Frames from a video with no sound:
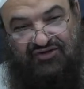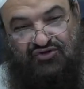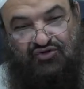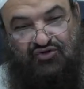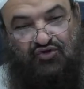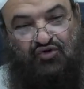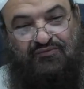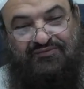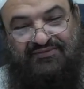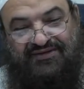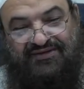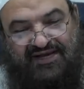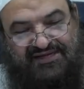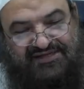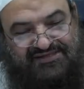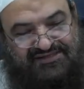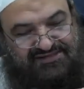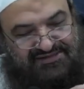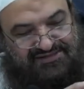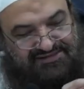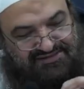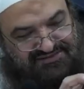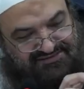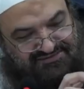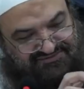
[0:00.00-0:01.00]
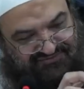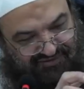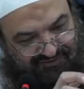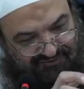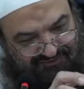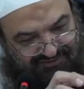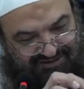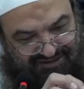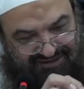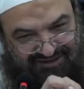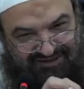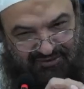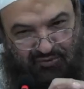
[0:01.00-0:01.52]
Zoom takes from
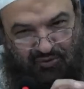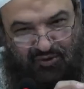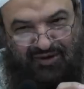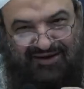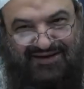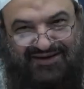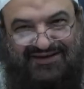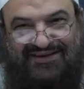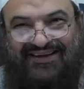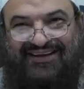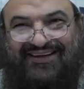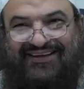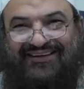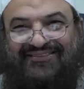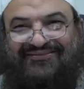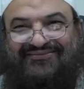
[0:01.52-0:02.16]
the quality.